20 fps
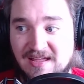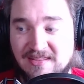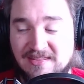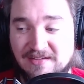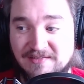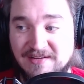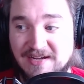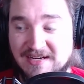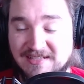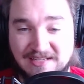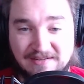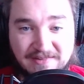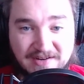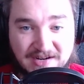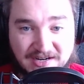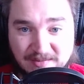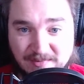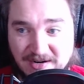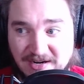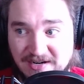They've got David
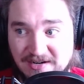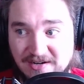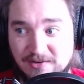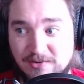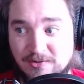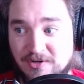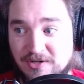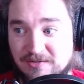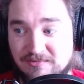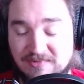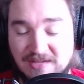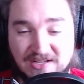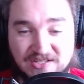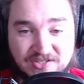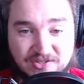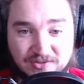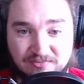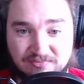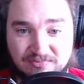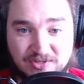Onyemata,
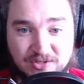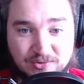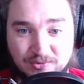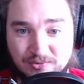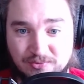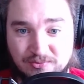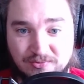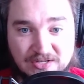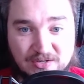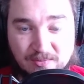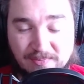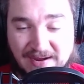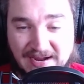that's your 2,